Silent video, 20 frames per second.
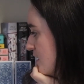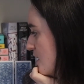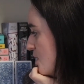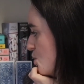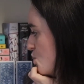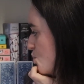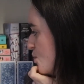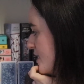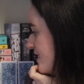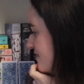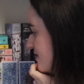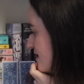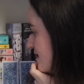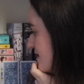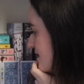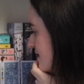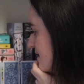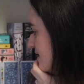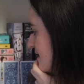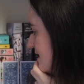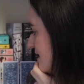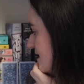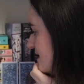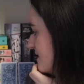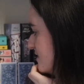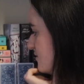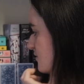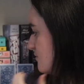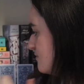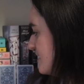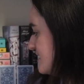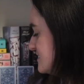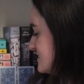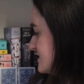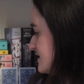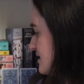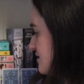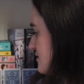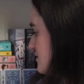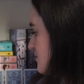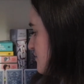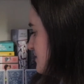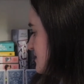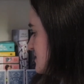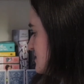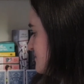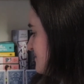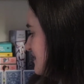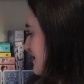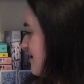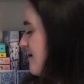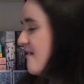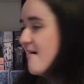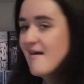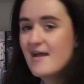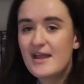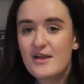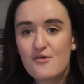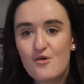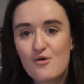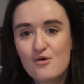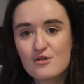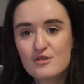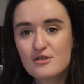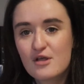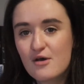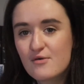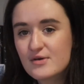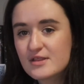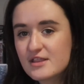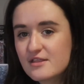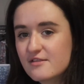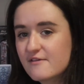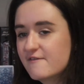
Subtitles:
whether the rest are going to be higher or lower than the